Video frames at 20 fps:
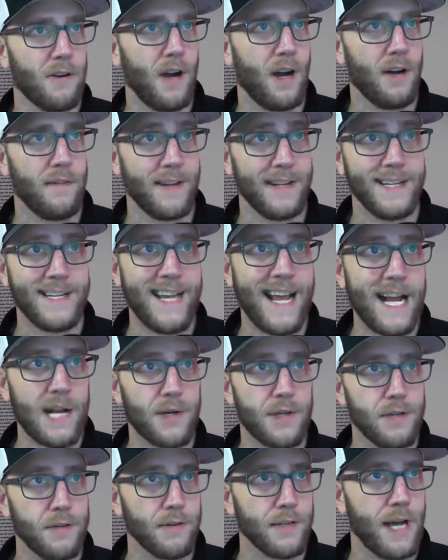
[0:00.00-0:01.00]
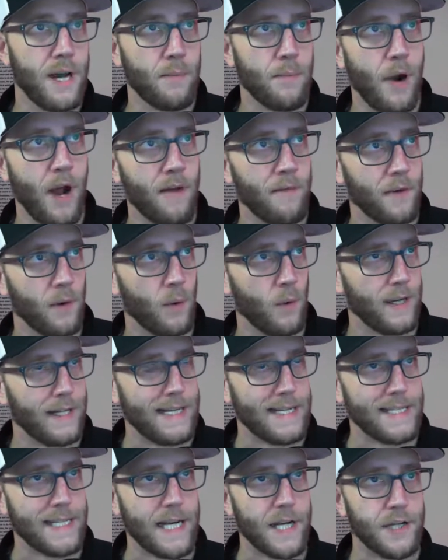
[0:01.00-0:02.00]
of a national nonprofit
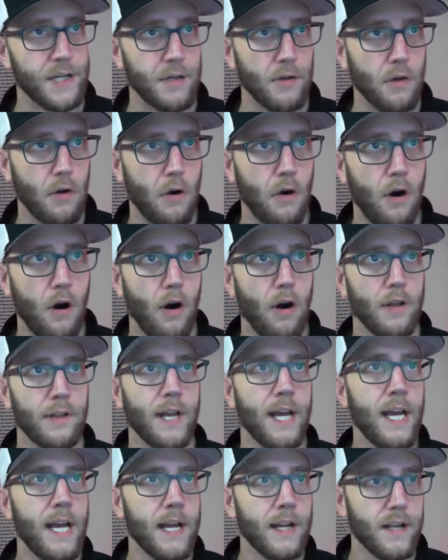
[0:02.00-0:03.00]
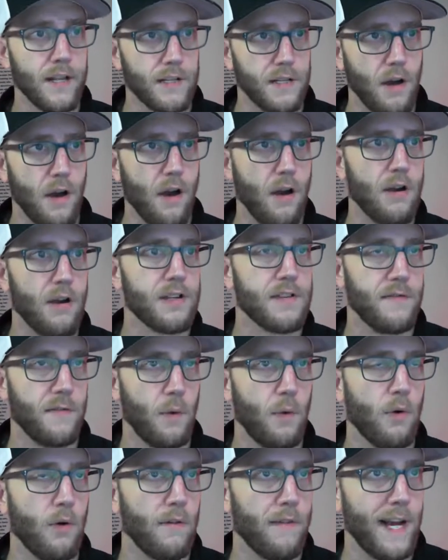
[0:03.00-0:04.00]
organization called Guitars
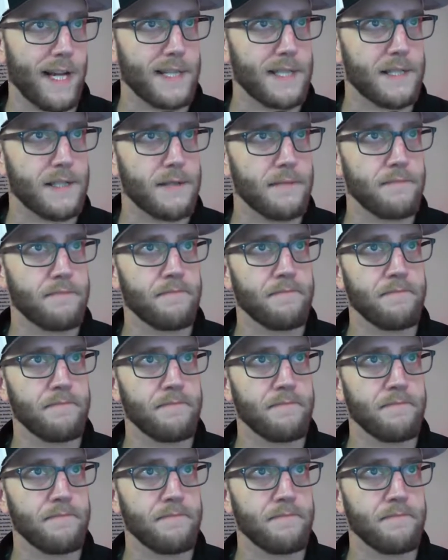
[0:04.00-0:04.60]
for Vets.